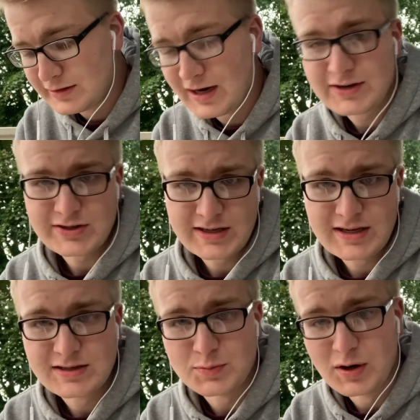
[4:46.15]
how does the tin
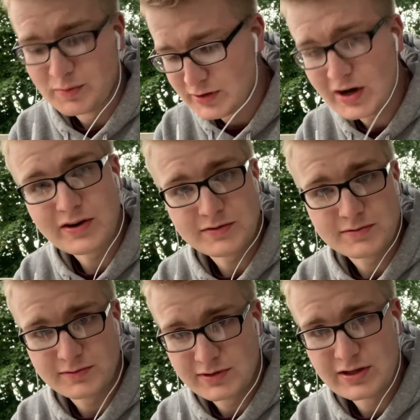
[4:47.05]
smell, but how
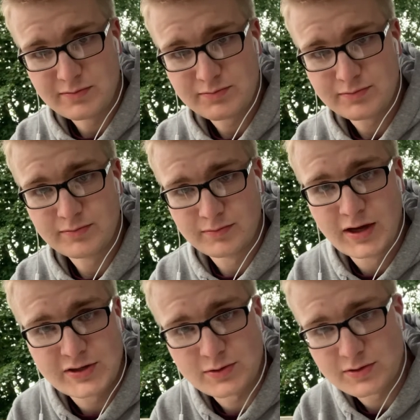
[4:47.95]
did the
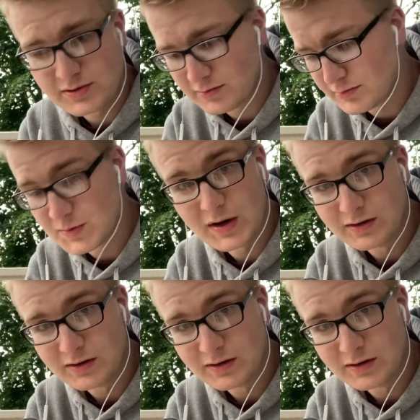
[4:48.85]
mussels smell?